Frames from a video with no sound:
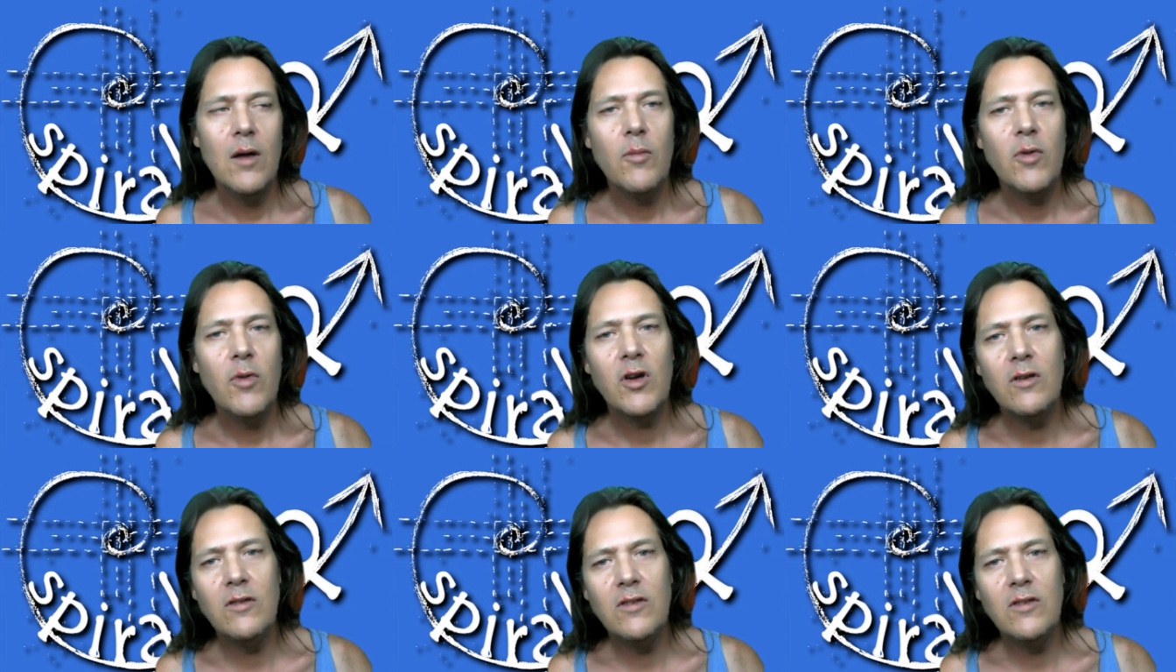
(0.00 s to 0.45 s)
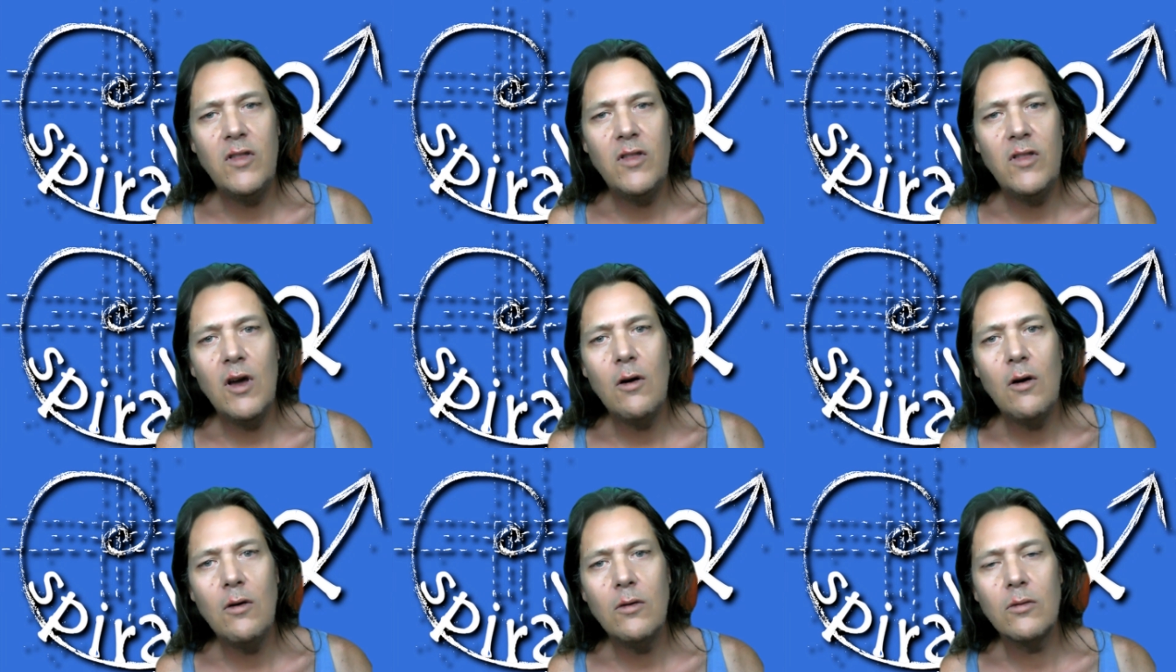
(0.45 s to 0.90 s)
because in
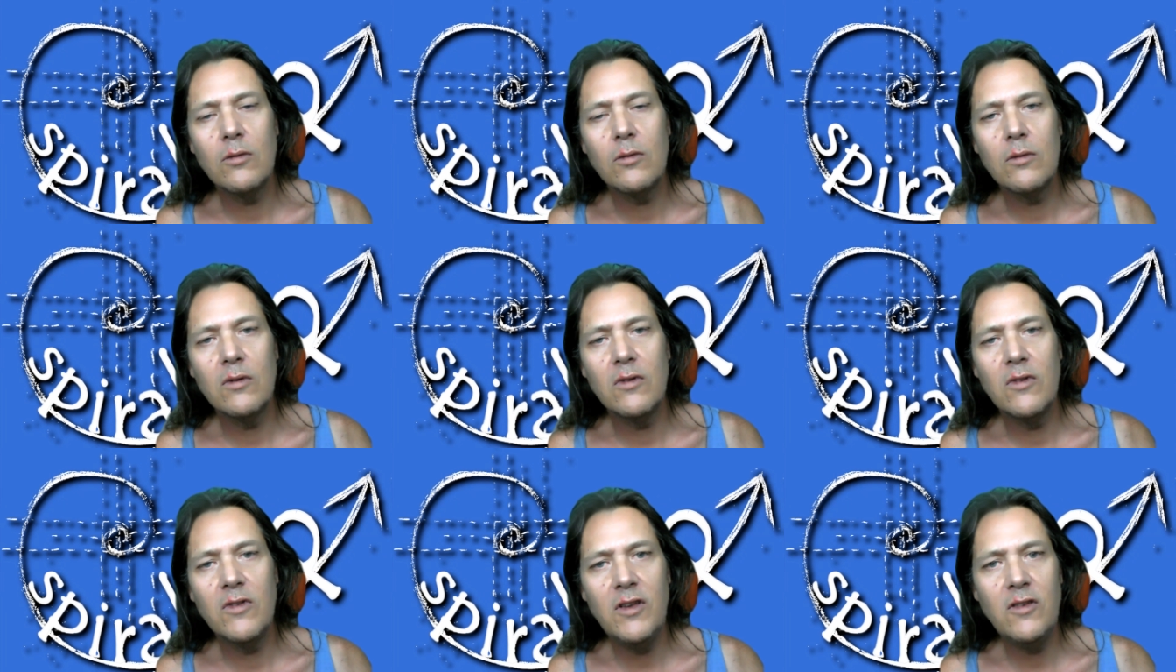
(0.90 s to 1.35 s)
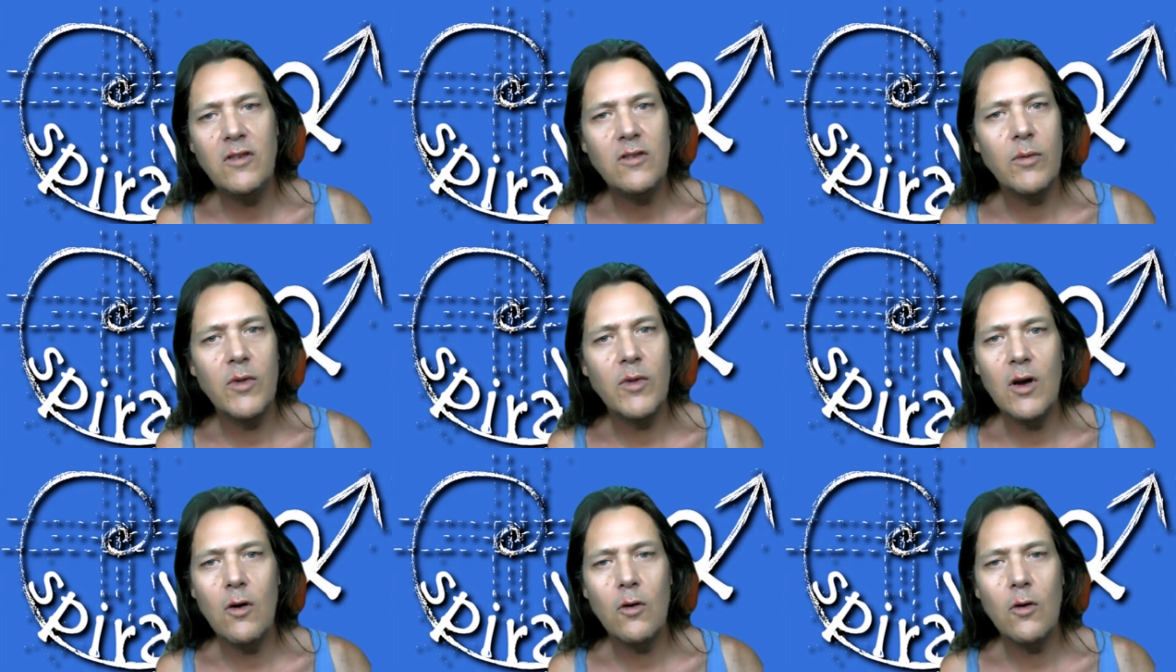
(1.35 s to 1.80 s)
the old
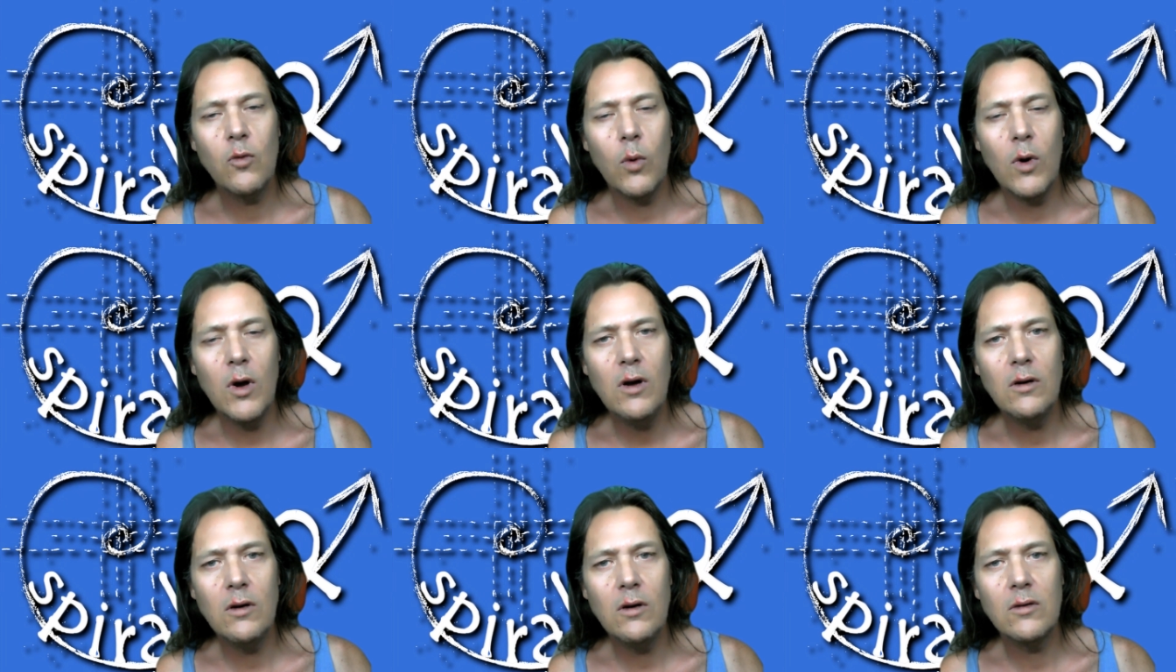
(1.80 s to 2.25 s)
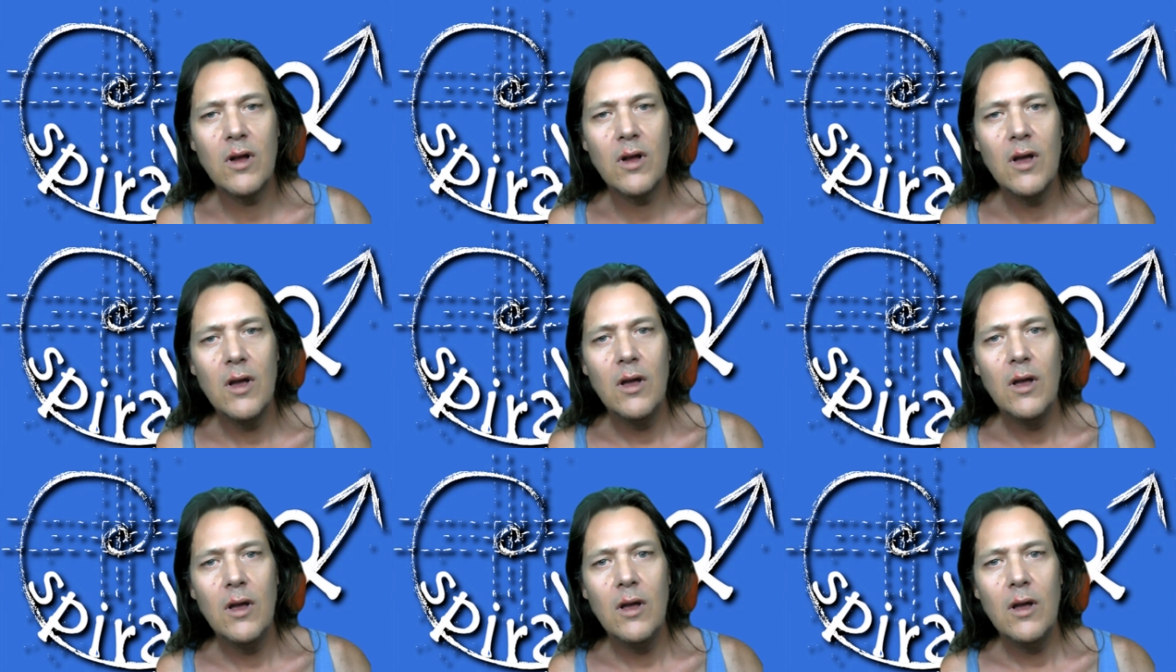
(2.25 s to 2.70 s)
system, the old world,
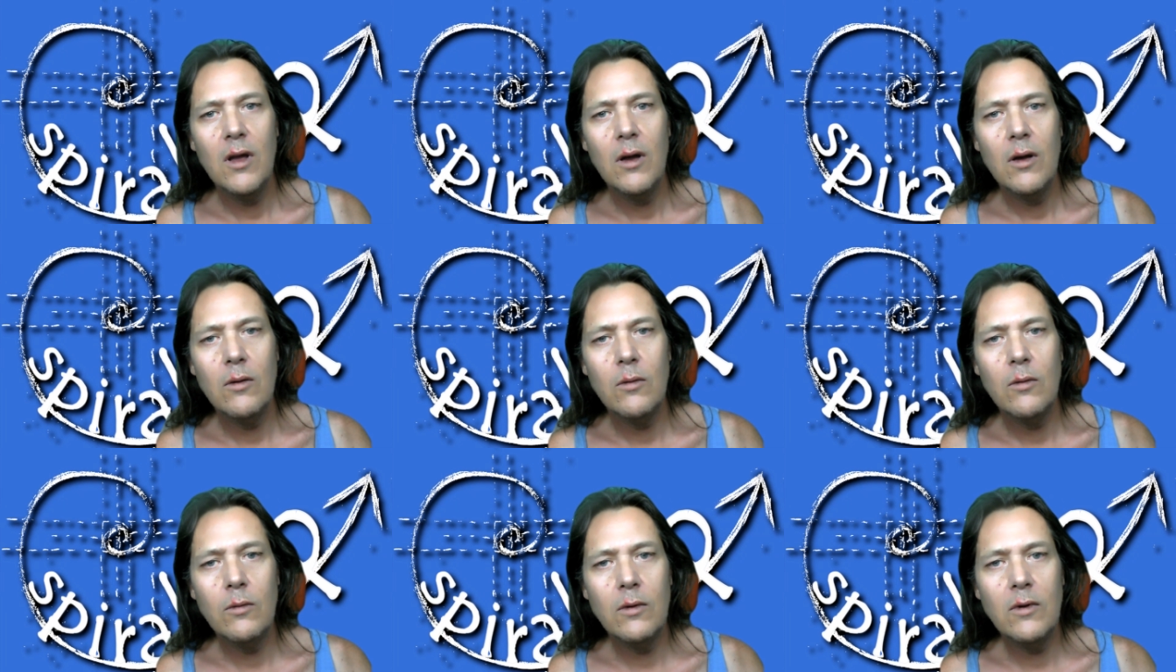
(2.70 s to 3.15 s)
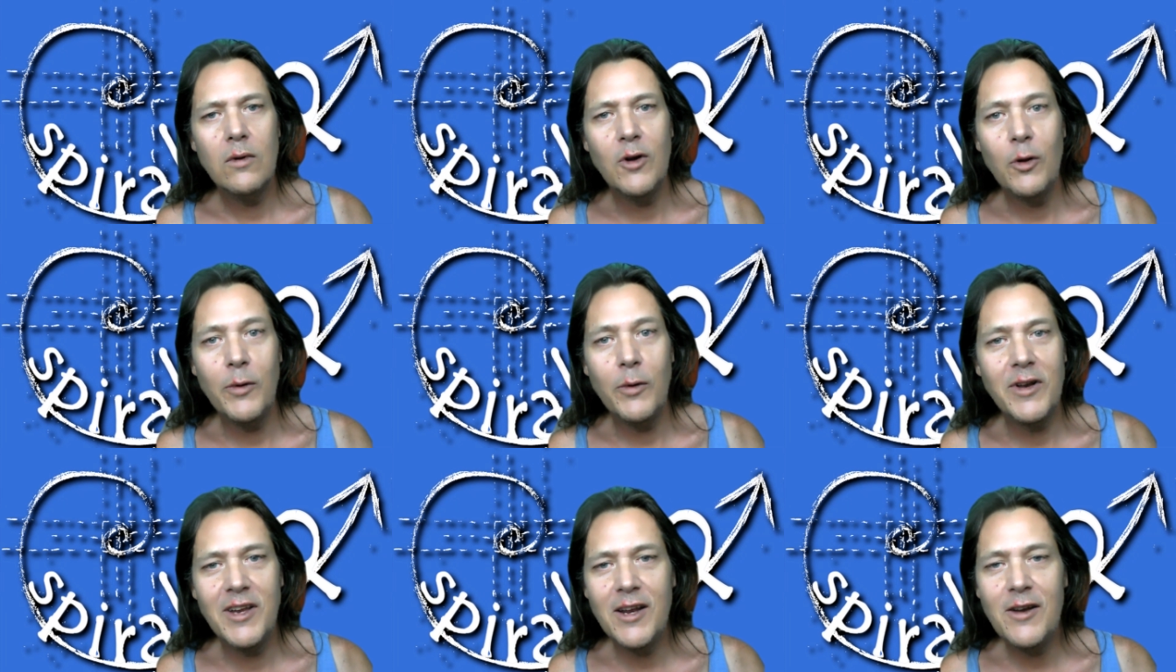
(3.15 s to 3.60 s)
you
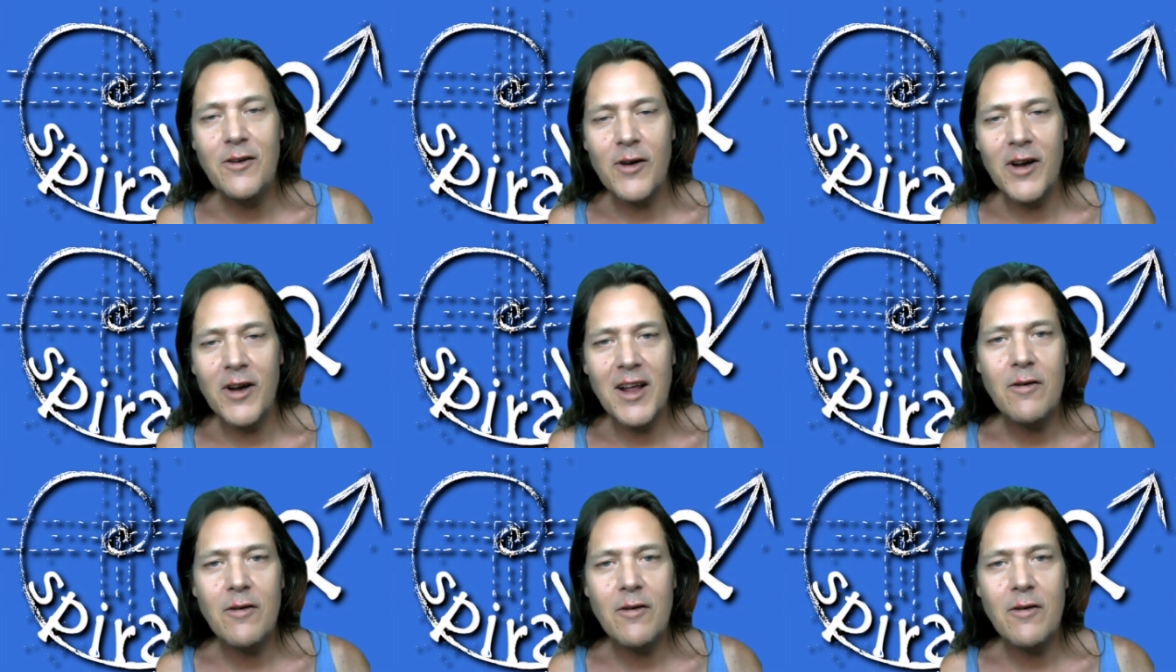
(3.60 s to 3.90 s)
know, we didn't, right?